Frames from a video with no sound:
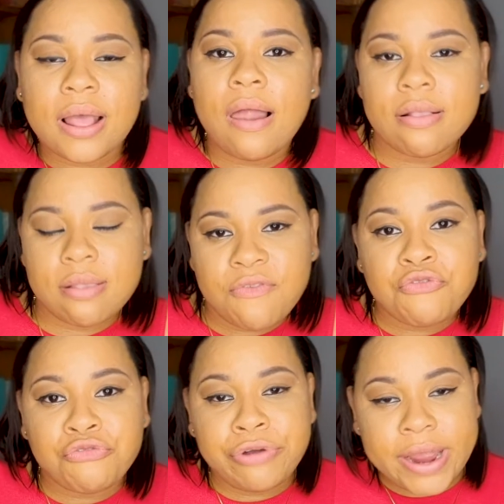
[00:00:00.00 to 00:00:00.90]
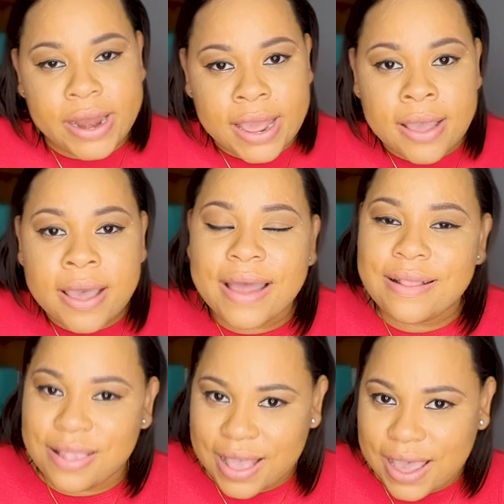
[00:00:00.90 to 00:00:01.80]
a lot of reading
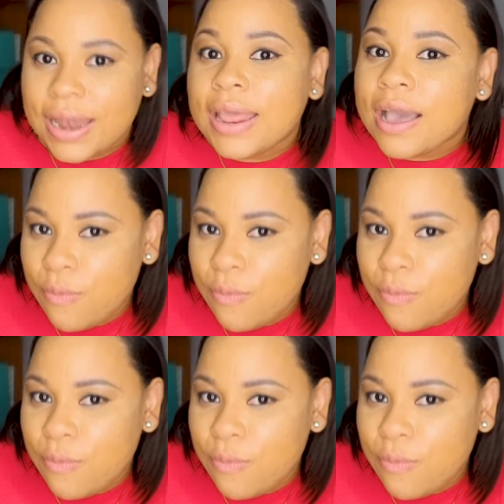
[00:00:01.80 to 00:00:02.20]
and signing